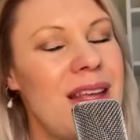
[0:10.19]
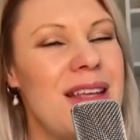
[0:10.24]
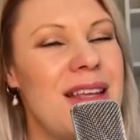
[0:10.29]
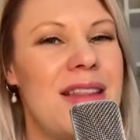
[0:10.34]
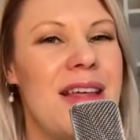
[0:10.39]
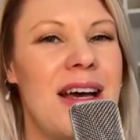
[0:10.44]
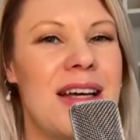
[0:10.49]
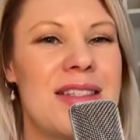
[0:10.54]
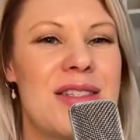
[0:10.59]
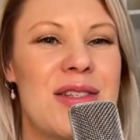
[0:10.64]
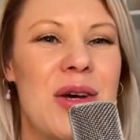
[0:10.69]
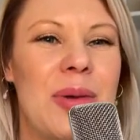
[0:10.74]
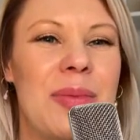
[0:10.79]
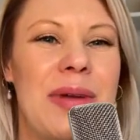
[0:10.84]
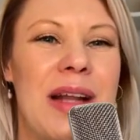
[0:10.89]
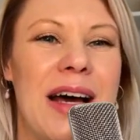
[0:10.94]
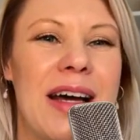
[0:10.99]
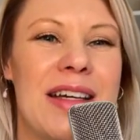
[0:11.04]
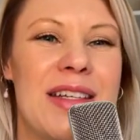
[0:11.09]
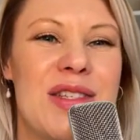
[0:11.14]
That's
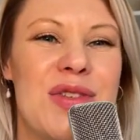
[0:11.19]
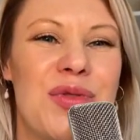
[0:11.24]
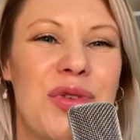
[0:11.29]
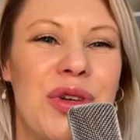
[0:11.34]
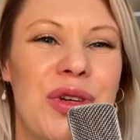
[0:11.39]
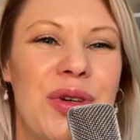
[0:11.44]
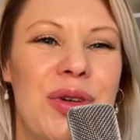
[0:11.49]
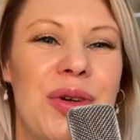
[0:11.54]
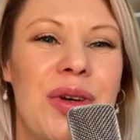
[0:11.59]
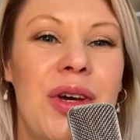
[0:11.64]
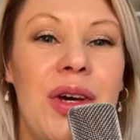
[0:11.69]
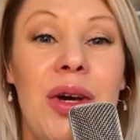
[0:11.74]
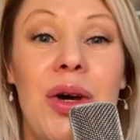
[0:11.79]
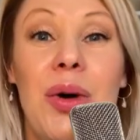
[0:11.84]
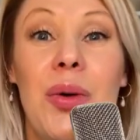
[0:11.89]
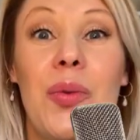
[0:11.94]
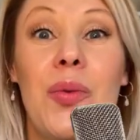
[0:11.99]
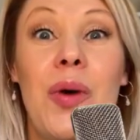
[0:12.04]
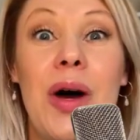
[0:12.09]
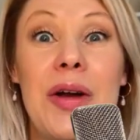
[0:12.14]
compliance for you.
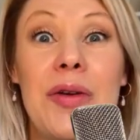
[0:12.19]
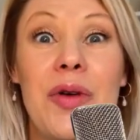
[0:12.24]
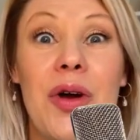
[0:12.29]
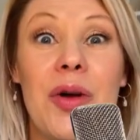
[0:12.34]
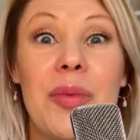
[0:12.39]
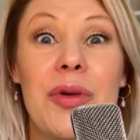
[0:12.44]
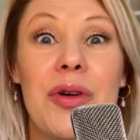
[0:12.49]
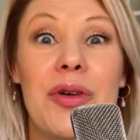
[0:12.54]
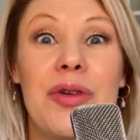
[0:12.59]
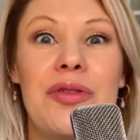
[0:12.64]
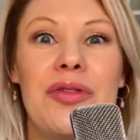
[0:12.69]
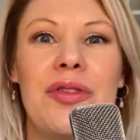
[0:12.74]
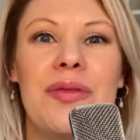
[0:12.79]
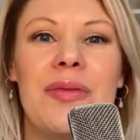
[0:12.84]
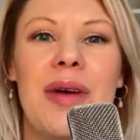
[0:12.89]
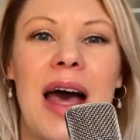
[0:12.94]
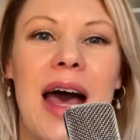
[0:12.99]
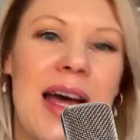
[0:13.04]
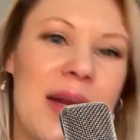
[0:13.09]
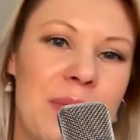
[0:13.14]
One wrong move
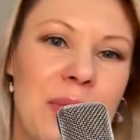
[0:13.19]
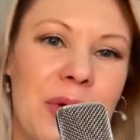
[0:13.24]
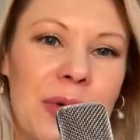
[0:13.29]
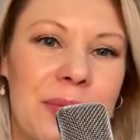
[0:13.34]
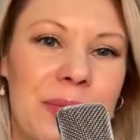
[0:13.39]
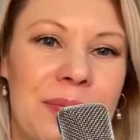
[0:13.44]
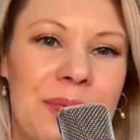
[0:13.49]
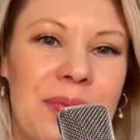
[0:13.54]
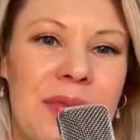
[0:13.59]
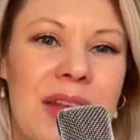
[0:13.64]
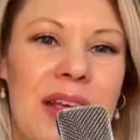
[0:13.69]
and boom.